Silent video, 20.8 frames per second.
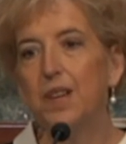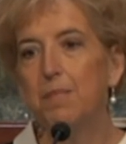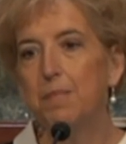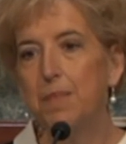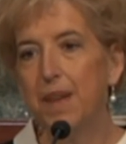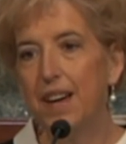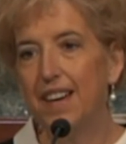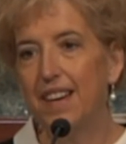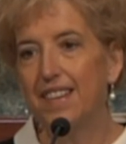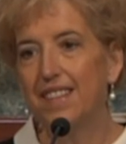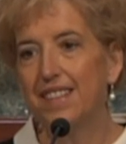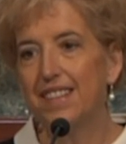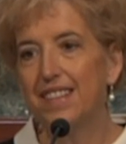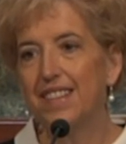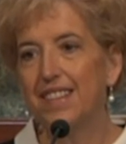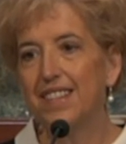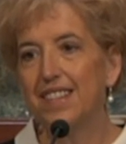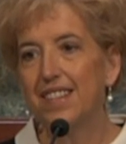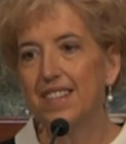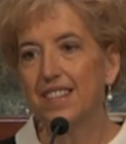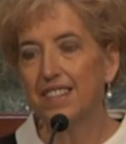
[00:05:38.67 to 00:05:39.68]
best
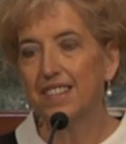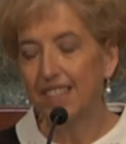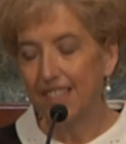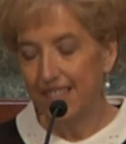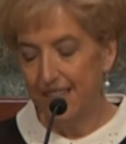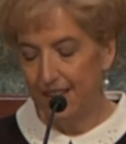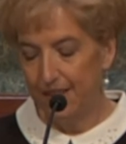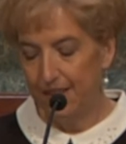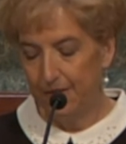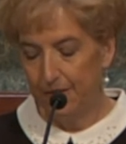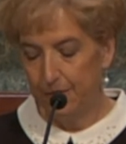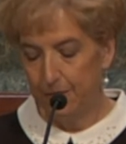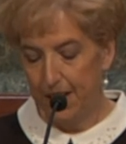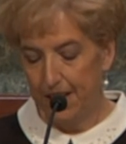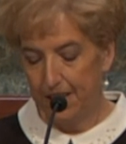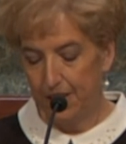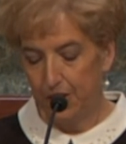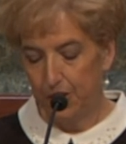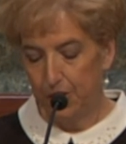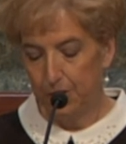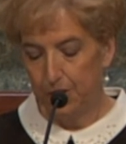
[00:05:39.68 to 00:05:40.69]
to live by
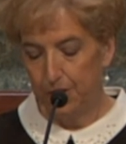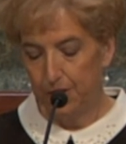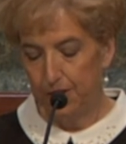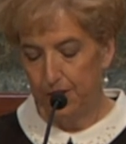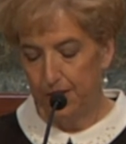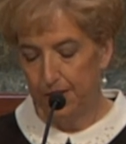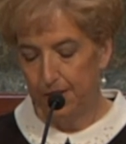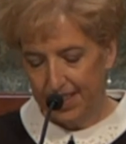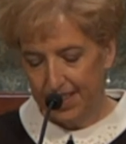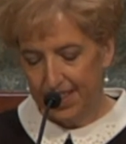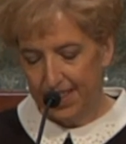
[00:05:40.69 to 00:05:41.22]
the truth.